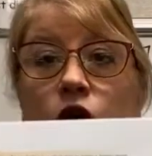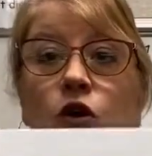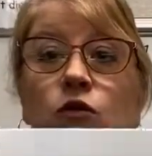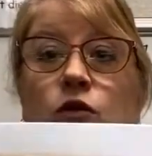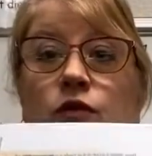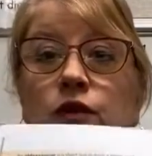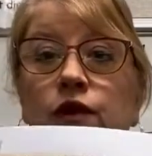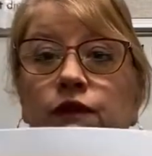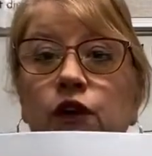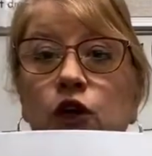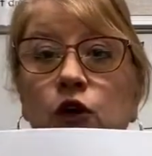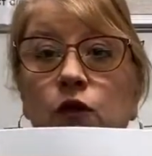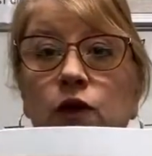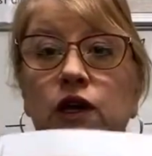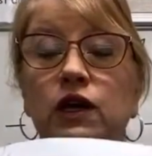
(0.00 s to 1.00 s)
or we're
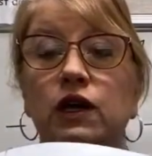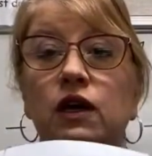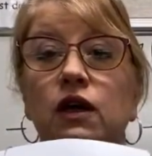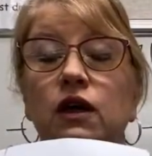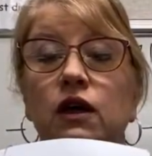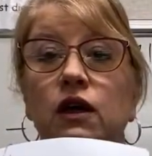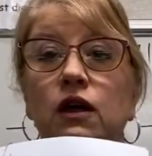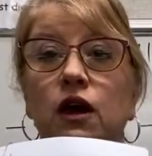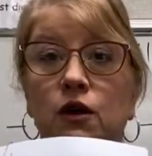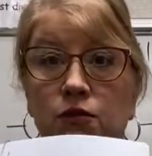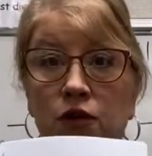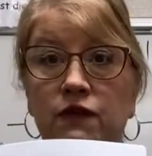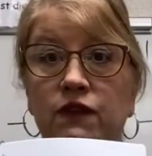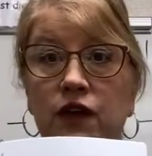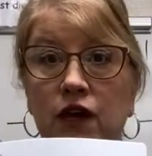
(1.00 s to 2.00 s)
reviewing
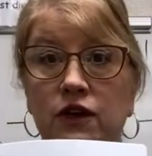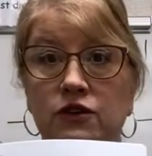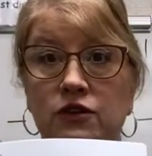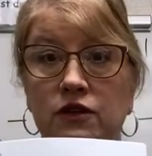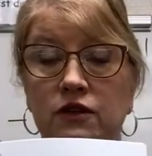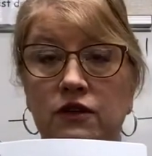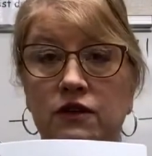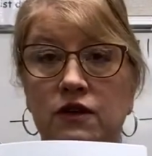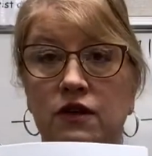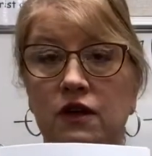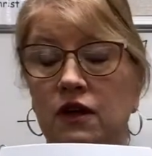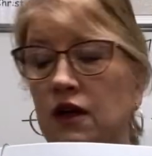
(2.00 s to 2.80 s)
abbreviations